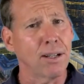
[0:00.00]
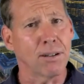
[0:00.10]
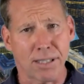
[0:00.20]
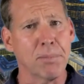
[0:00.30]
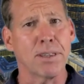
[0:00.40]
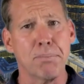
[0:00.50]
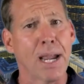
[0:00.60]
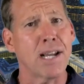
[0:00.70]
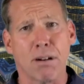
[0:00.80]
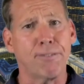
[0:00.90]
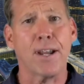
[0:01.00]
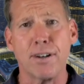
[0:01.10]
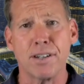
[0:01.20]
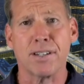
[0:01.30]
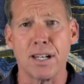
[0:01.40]
some of the major
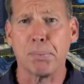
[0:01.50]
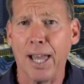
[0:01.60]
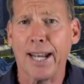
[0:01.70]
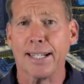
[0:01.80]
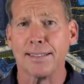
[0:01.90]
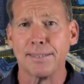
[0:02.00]
offenders on the planet.